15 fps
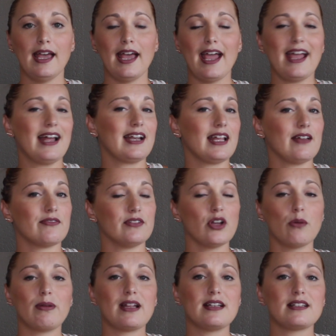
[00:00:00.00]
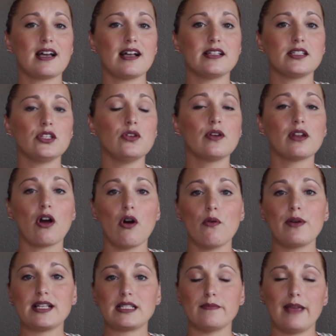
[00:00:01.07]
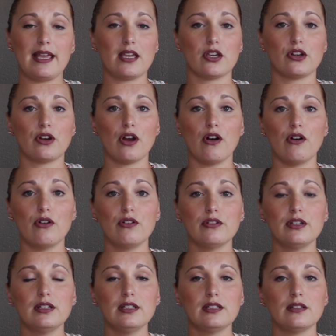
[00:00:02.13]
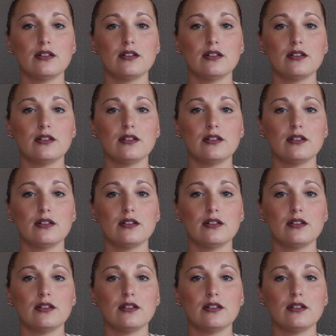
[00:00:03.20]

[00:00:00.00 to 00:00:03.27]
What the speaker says: And if nobody does, you can always make your own